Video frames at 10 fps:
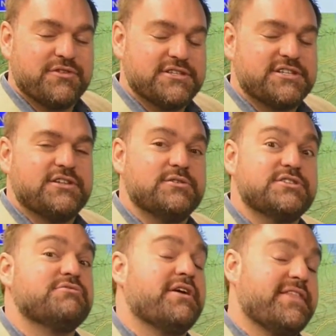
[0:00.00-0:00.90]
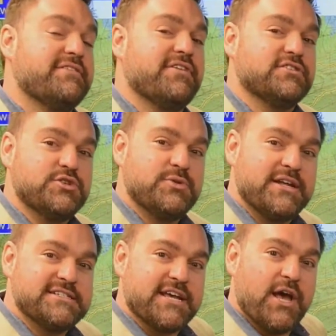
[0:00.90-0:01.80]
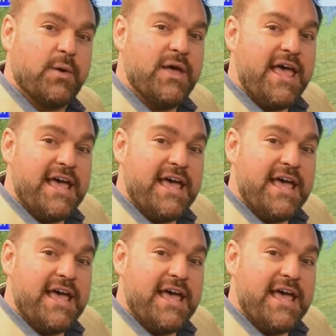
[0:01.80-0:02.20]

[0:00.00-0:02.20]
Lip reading: This includes the rain that fell 2 nights ago.